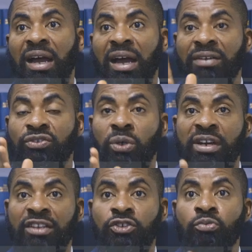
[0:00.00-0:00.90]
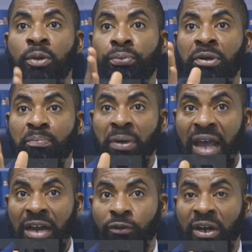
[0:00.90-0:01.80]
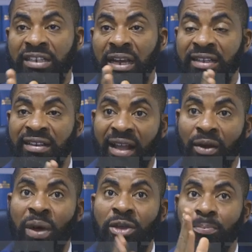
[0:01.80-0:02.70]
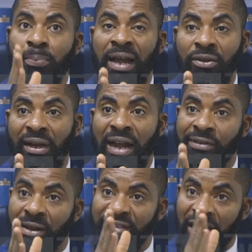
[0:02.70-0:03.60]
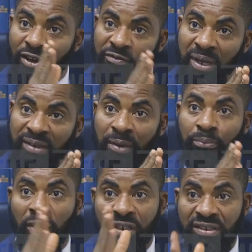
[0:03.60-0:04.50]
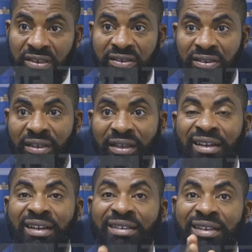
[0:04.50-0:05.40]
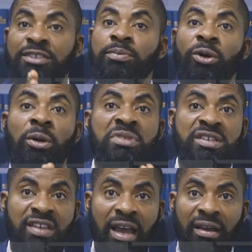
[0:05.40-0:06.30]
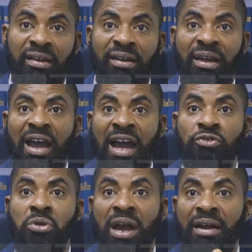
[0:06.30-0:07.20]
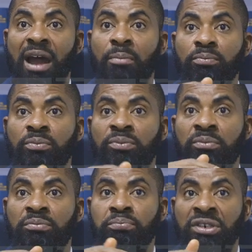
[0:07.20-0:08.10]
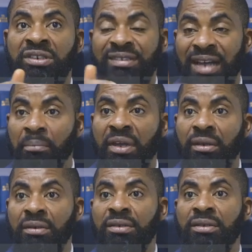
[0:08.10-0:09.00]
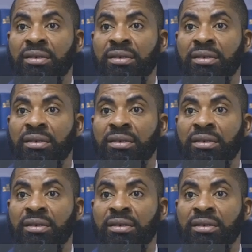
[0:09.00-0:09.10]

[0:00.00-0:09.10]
and so that you'll be prepared for the challenges ahead. When you plan your life outside government and politics, things become easier, and you can now predetermine